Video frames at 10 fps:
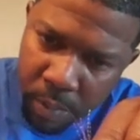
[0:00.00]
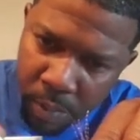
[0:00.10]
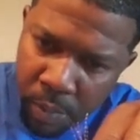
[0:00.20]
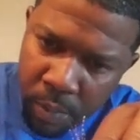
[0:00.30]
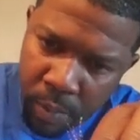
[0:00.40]

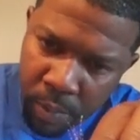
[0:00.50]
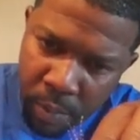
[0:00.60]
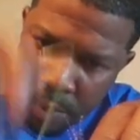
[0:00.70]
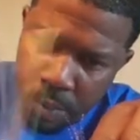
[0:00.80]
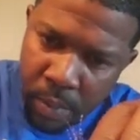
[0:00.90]

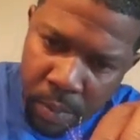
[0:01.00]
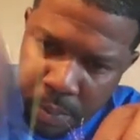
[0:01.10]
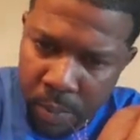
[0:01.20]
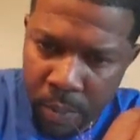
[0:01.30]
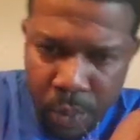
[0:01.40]

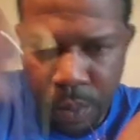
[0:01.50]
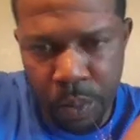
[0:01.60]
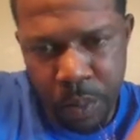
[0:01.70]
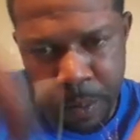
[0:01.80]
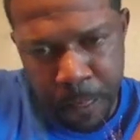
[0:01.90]

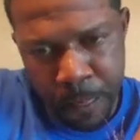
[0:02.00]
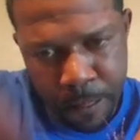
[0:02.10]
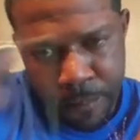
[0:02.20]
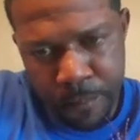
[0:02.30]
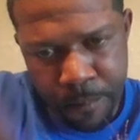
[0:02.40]

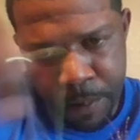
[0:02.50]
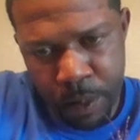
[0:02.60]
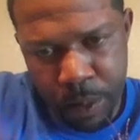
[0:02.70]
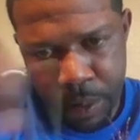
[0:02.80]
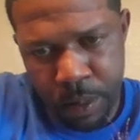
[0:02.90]

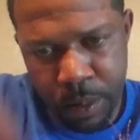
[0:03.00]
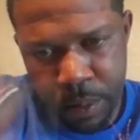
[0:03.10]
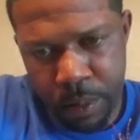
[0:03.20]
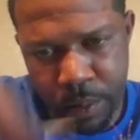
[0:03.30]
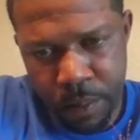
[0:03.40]

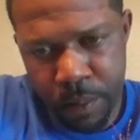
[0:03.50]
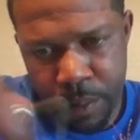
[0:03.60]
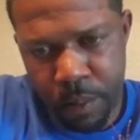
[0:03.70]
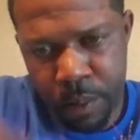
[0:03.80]
(silence)